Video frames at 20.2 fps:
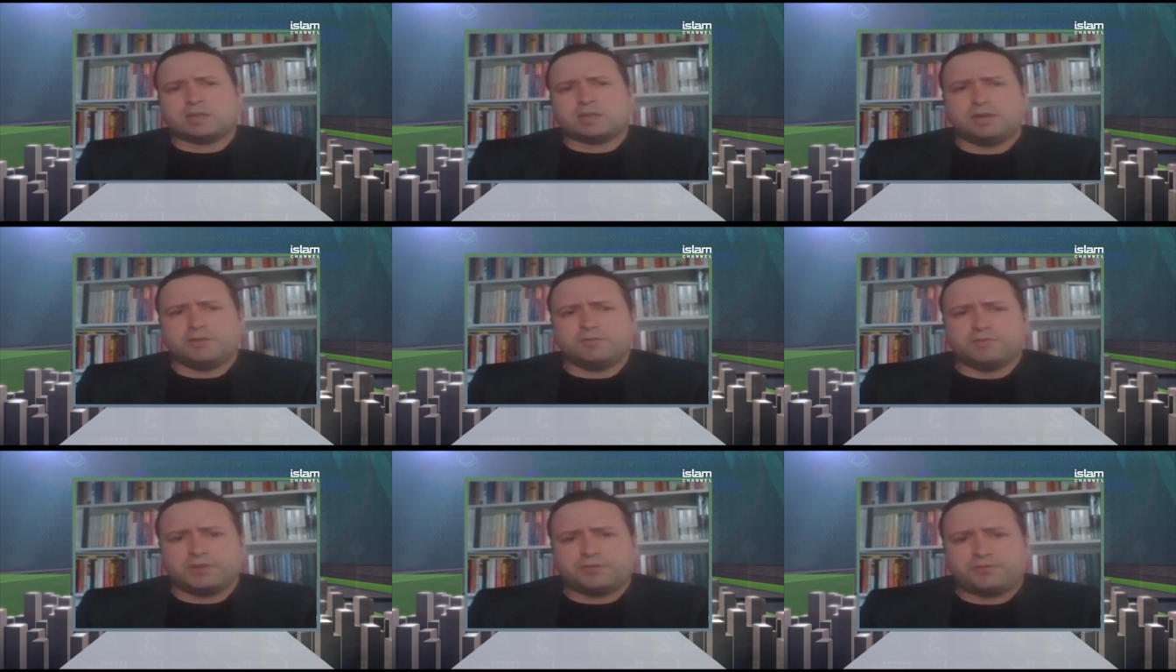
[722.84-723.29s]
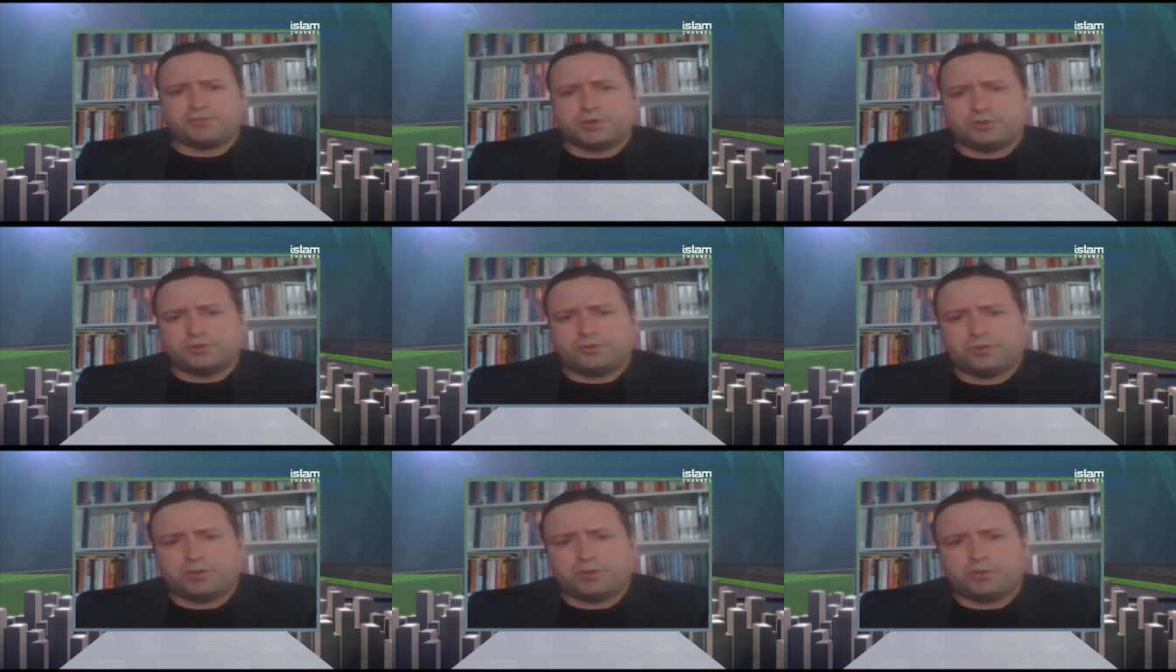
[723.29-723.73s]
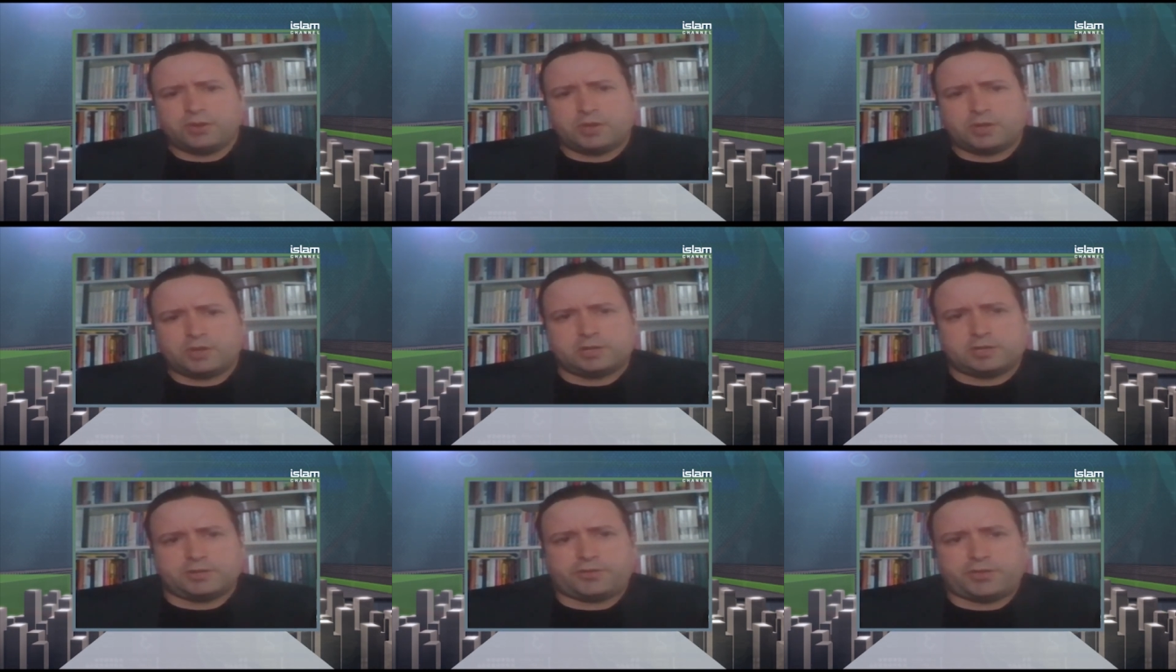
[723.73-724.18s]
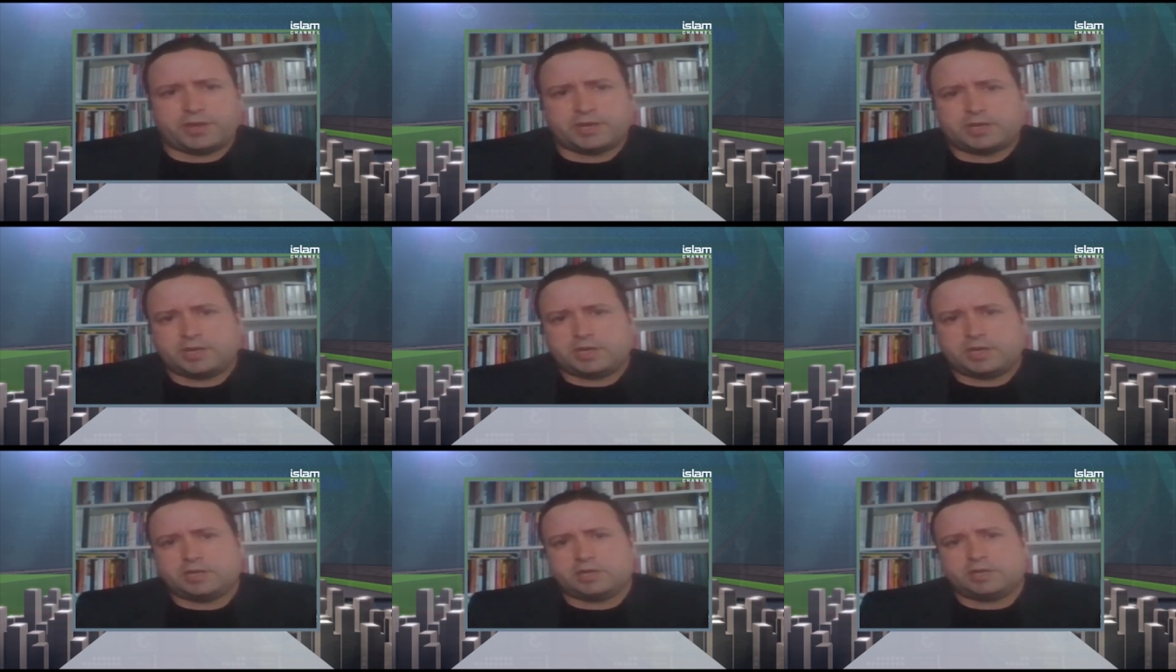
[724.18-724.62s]
even if you
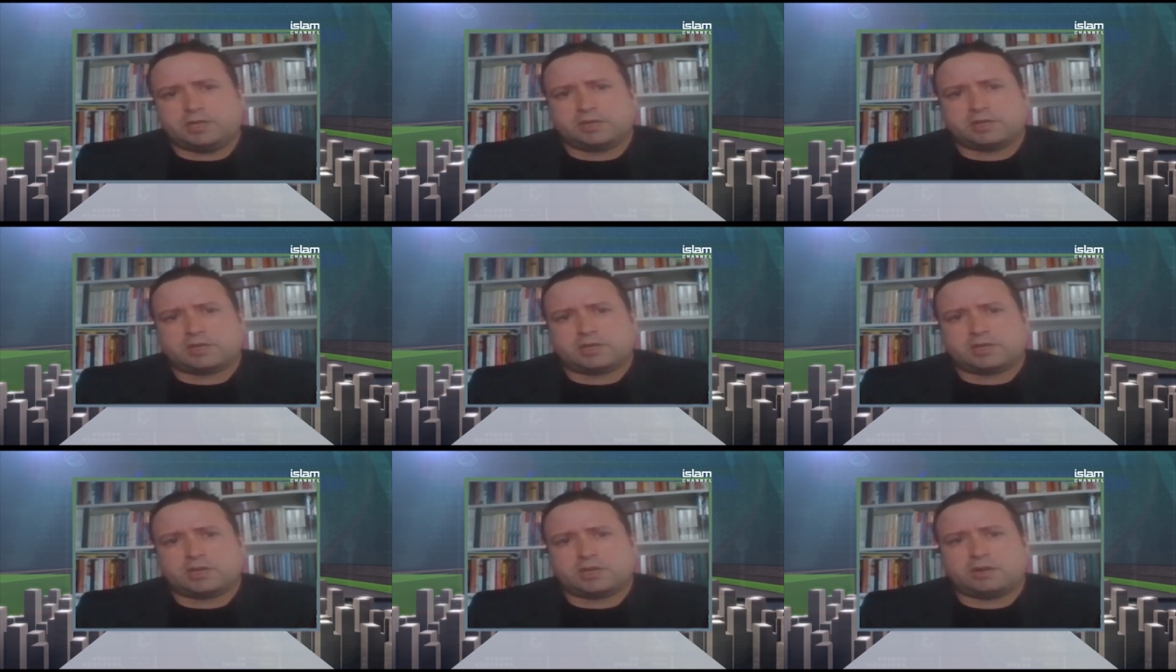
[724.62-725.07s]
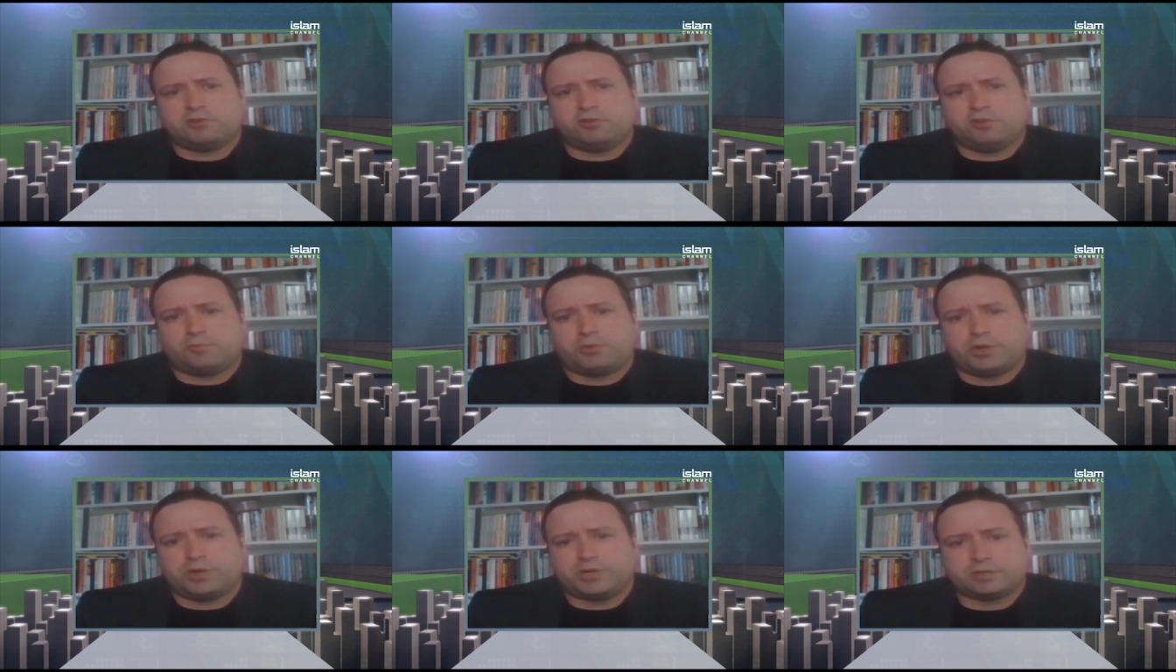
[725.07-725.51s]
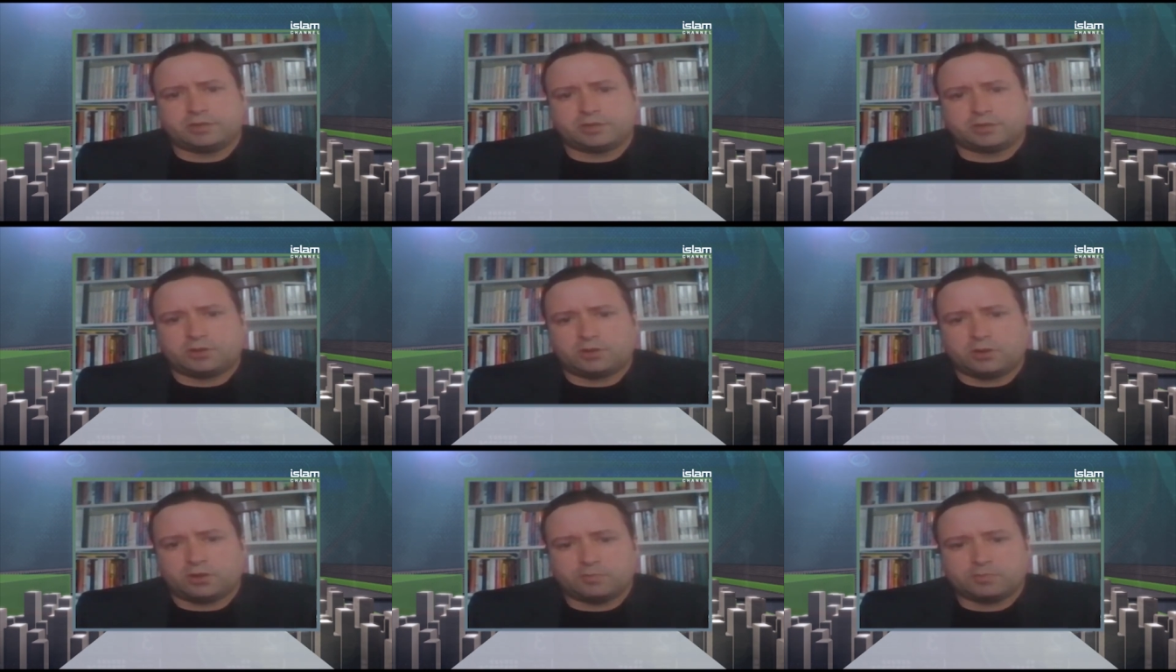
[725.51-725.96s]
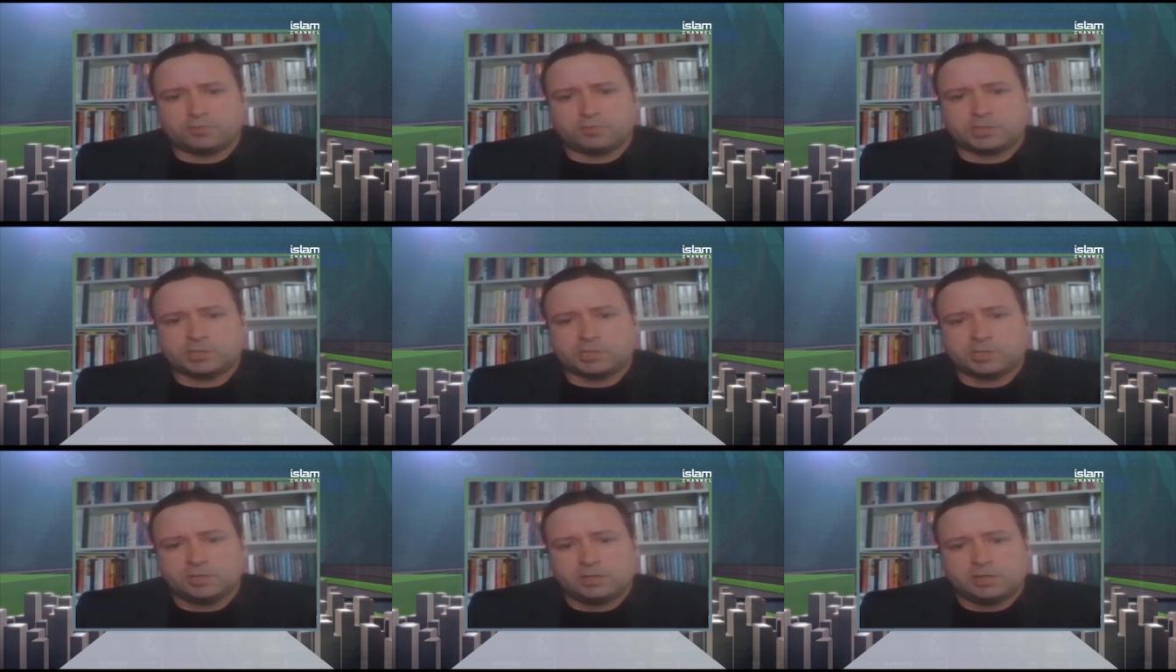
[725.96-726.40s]
think in kind of geopolitical
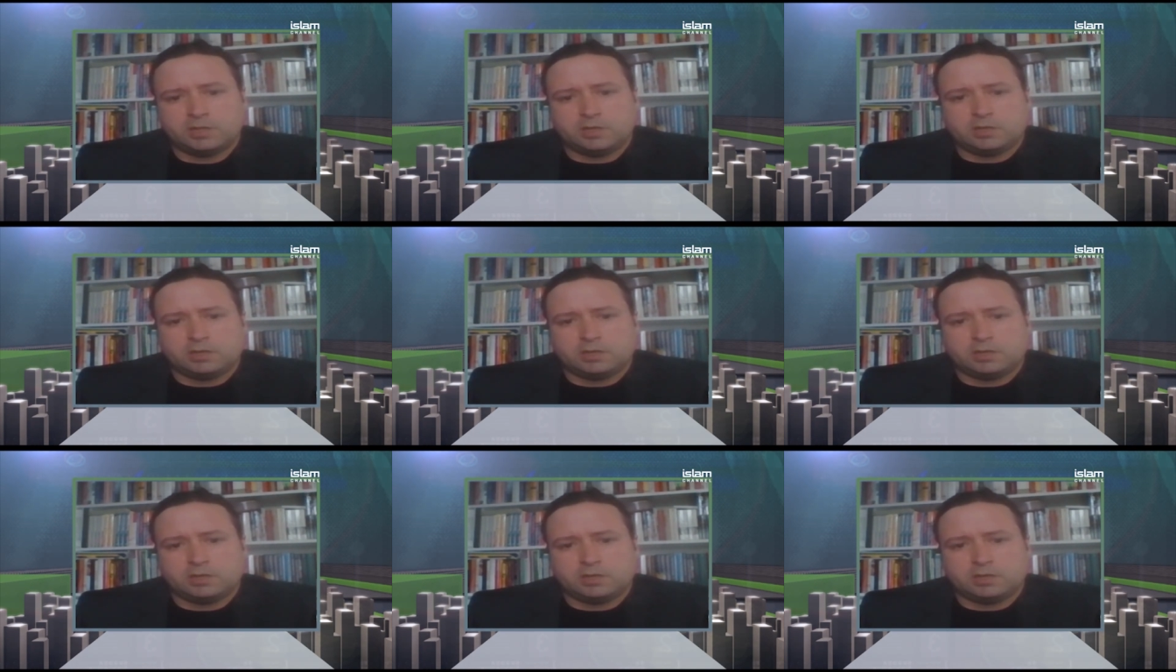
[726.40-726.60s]
terms,